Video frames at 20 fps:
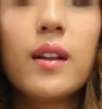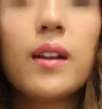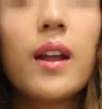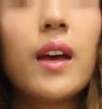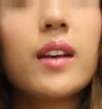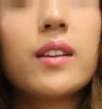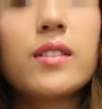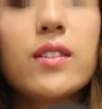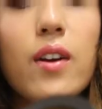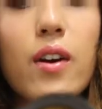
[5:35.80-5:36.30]

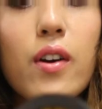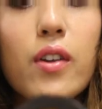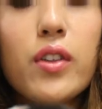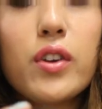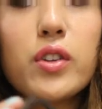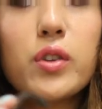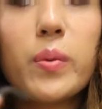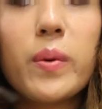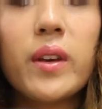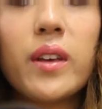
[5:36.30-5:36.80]
Next are
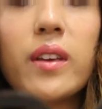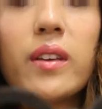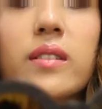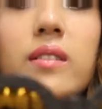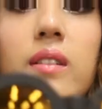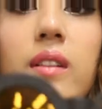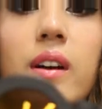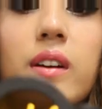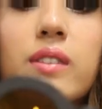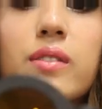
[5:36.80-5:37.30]
the Twiggy
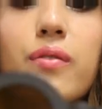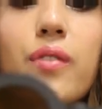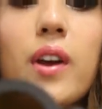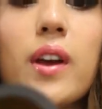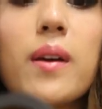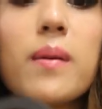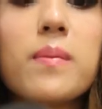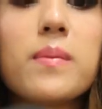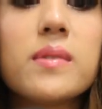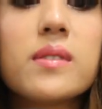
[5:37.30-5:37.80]
Deluxe
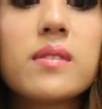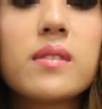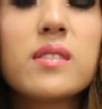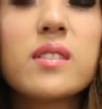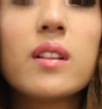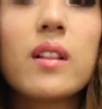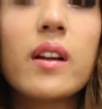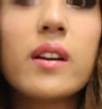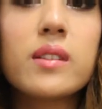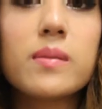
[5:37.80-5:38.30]
frames.
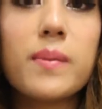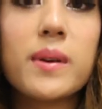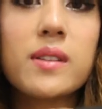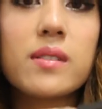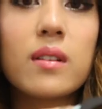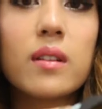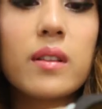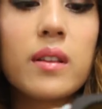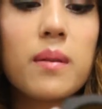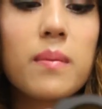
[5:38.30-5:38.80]
Deluxe
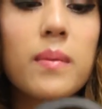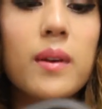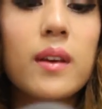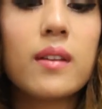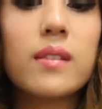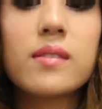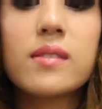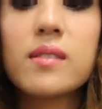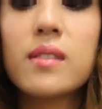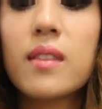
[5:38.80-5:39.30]
basically
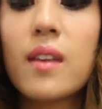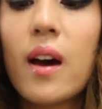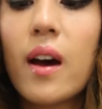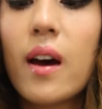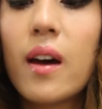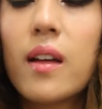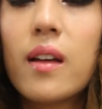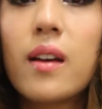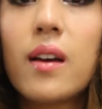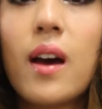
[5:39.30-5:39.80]
means
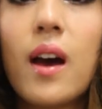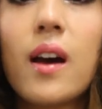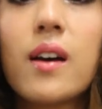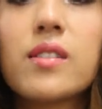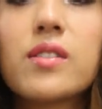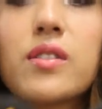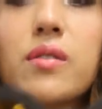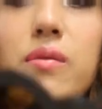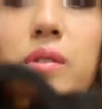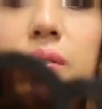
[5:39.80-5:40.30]
that it
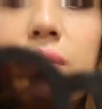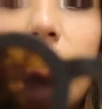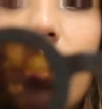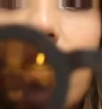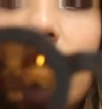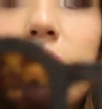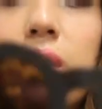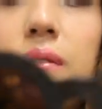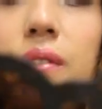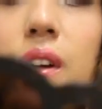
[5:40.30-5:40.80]
has the
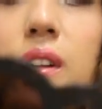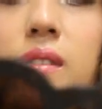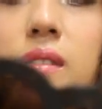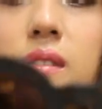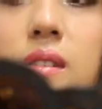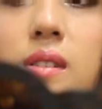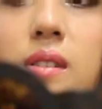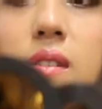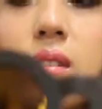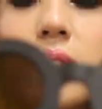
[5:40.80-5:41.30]
reflective
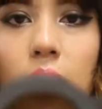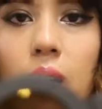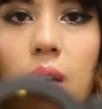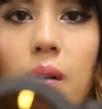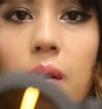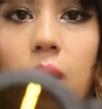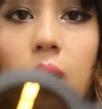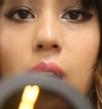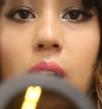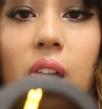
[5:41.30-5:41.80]
lenses.
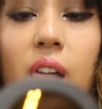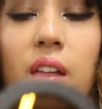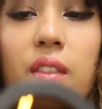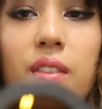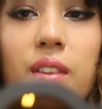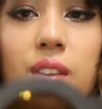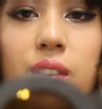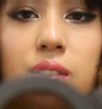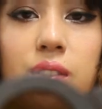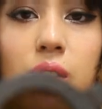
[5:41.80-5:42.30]

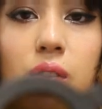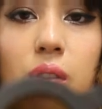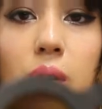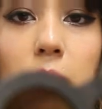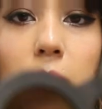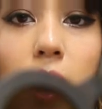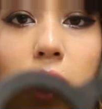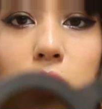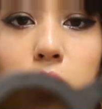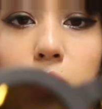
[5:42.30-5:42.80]
And these are the
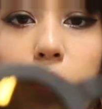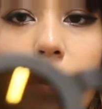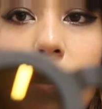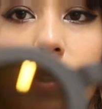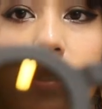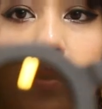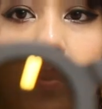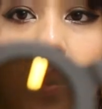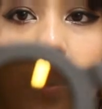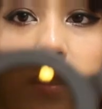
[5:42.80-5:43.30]
matte
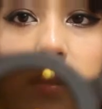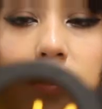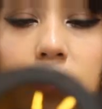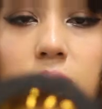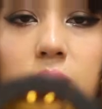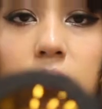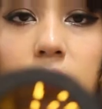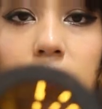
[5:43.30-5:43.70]
tortoise ones.